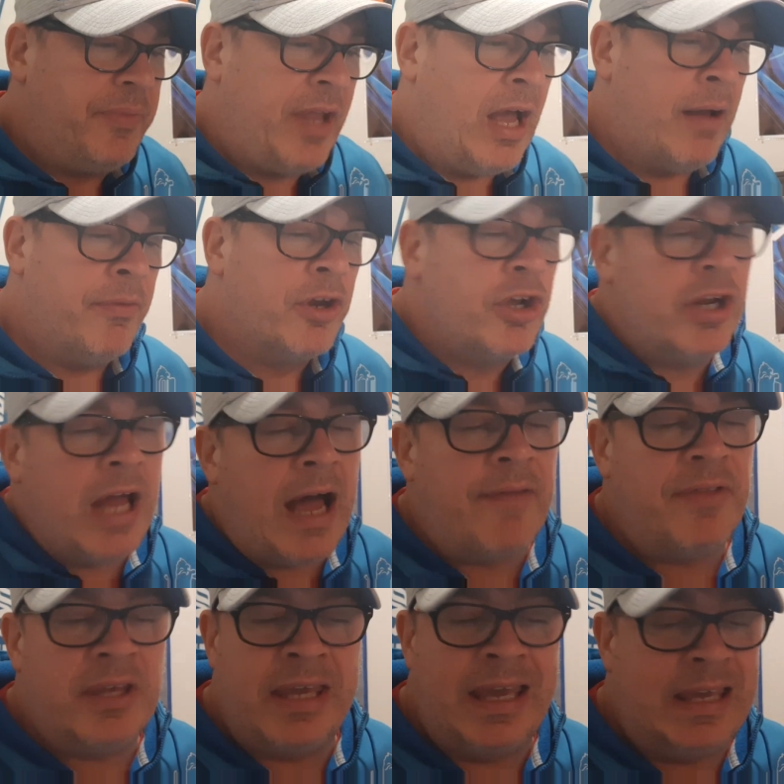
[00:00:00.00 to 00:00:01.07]
They're going to
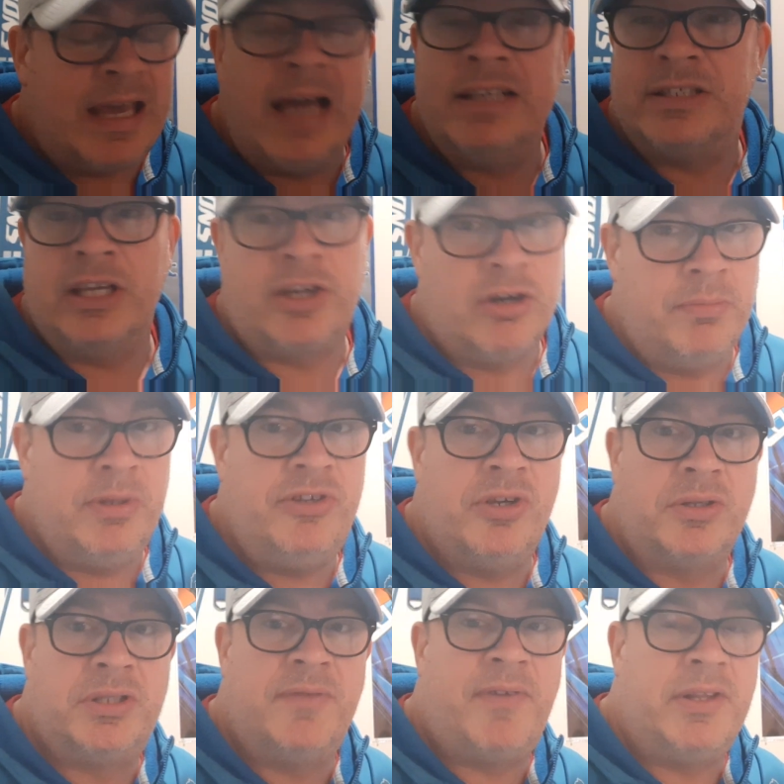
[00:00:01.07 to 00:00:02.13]
have to get guys like Kirby
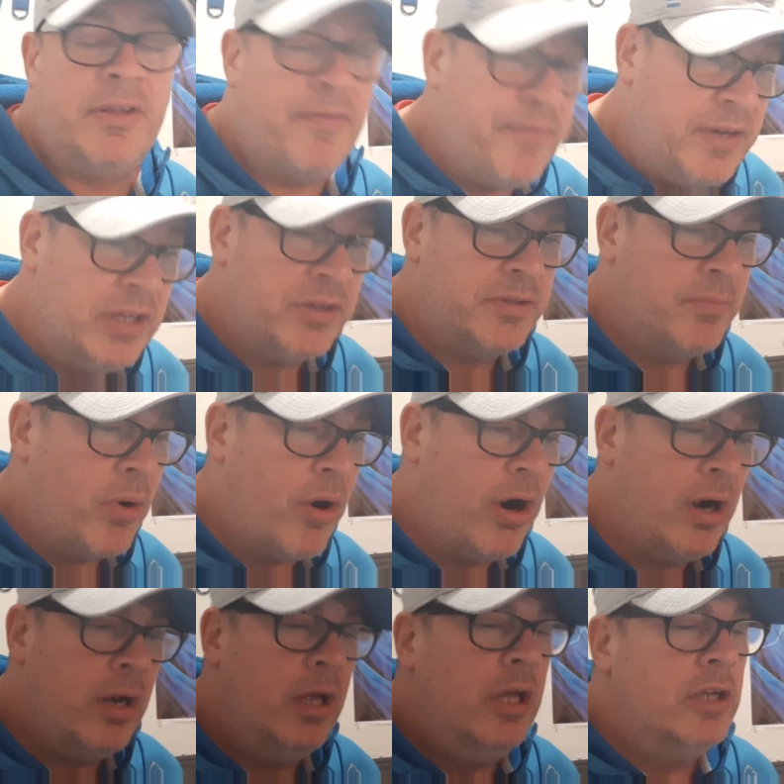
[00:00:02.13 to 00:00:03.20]
Joseph on the field
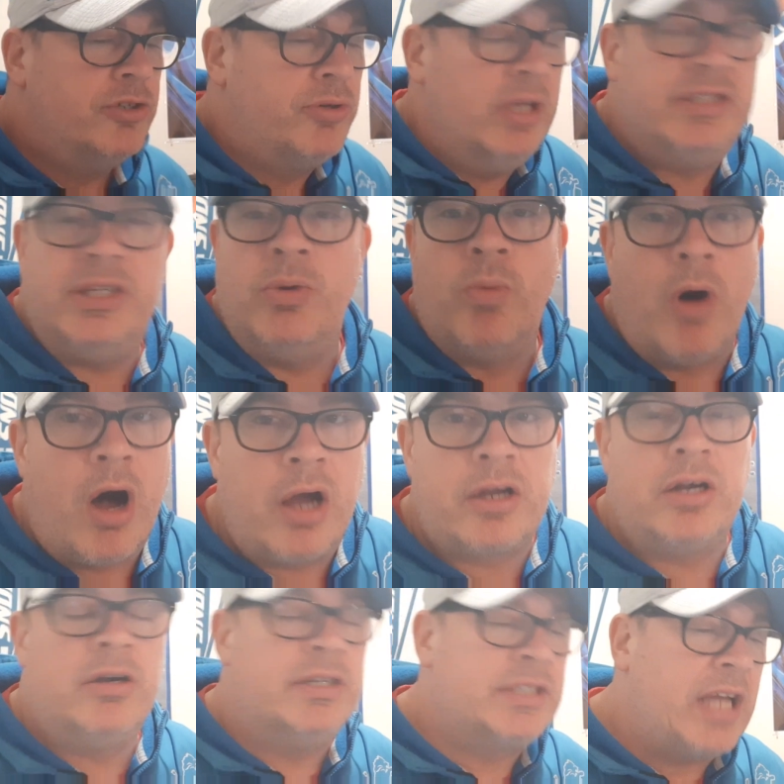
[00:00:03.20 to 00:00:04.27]
more. Tracy
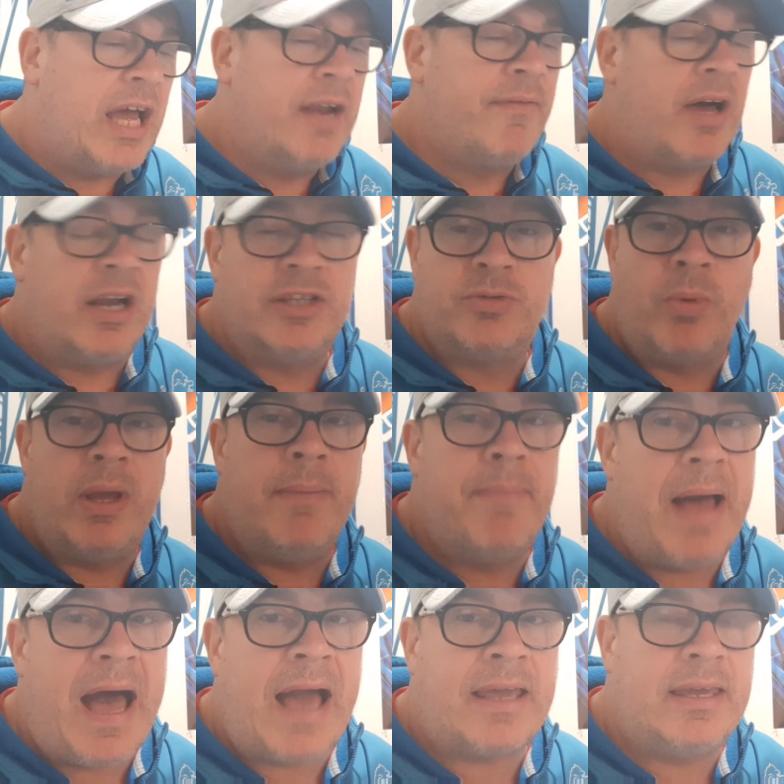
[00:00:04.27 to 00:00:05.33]
Walker is kind of on his way
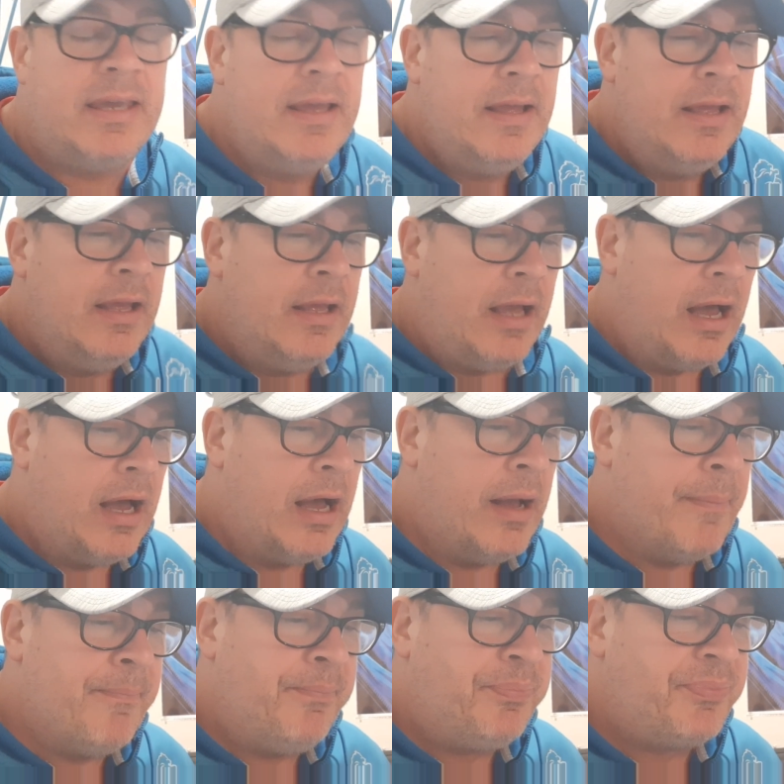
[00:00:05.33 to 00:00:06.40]
back.
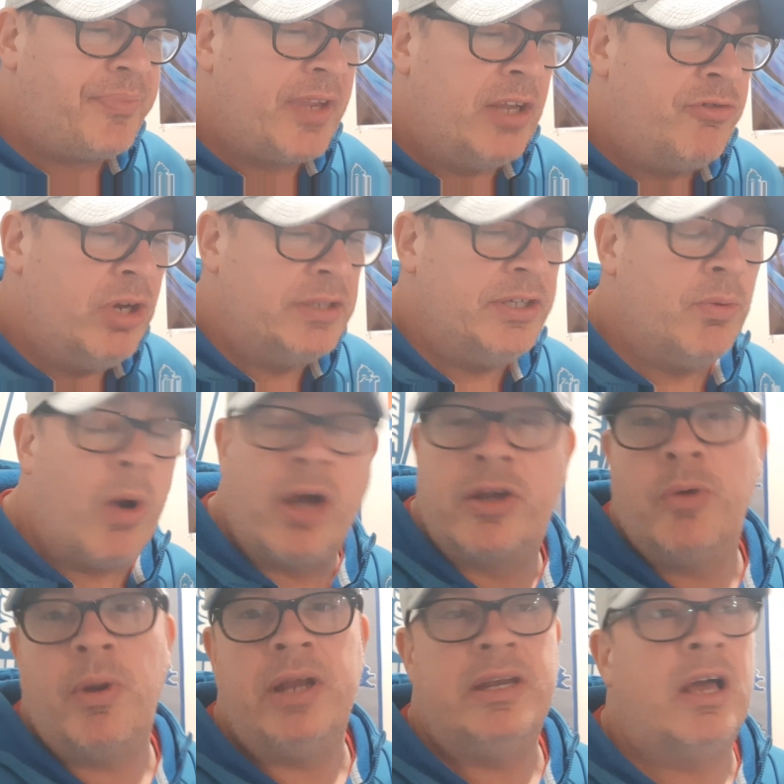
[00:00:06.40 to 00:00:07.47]
Tracy
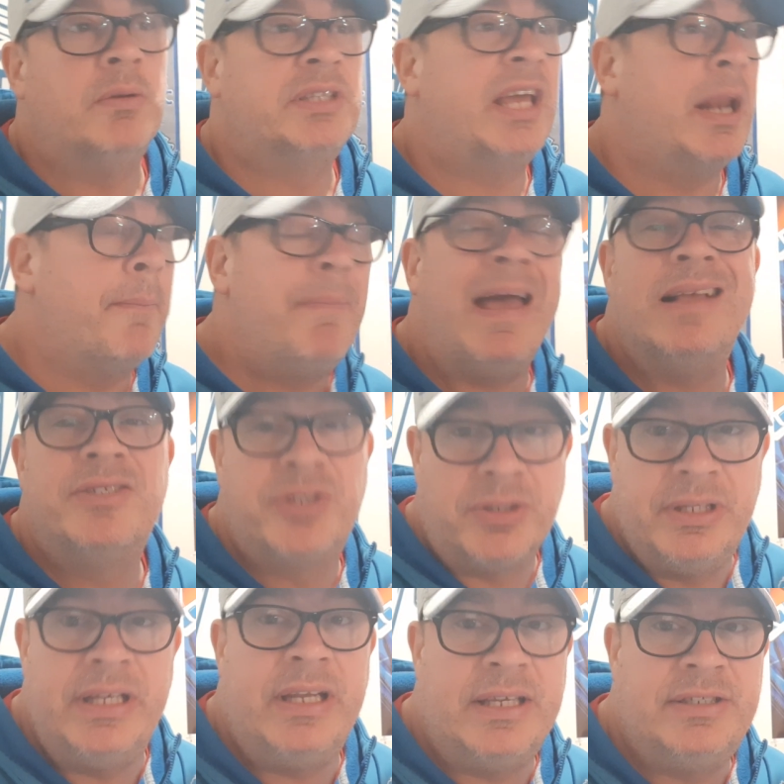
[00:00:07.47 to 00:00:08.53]
Walker right now is kind of
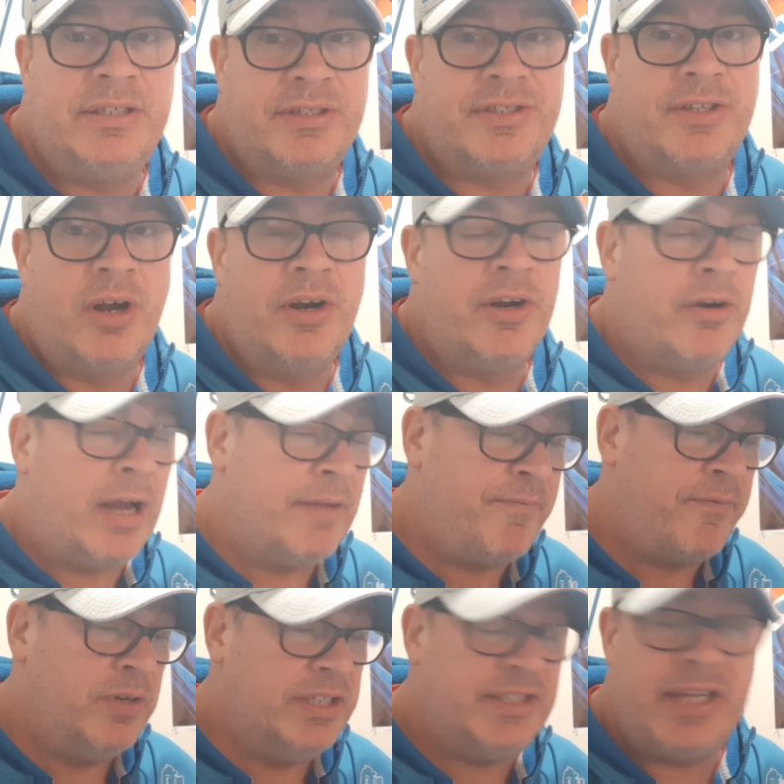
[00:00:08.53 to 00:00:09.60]
penciled in as the starter at
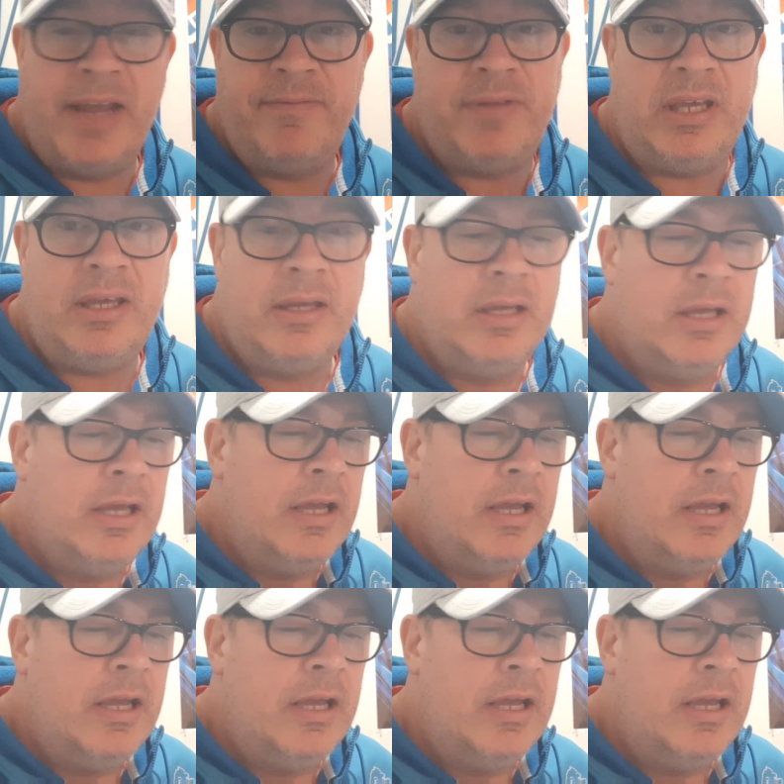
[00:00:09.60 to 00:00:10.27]
free safety.